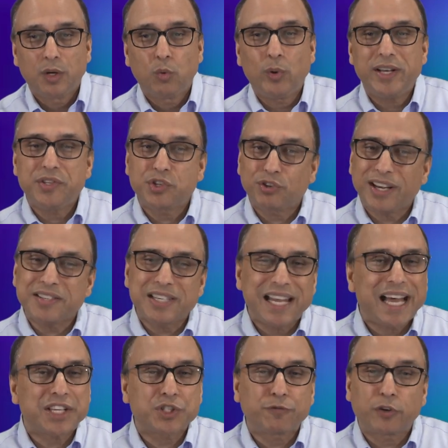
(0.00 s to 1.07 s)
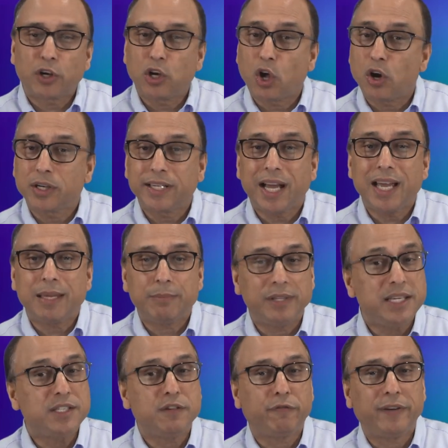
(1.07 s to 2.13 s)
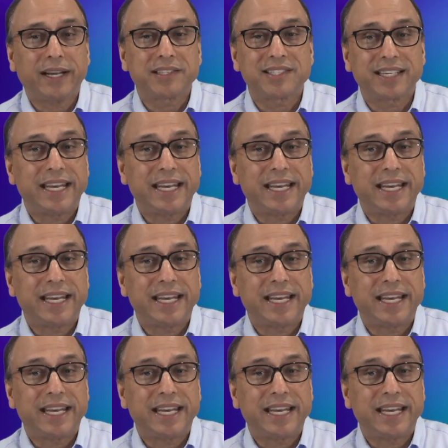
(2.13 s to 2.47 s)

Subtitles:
When stress lasts for a long time, these effects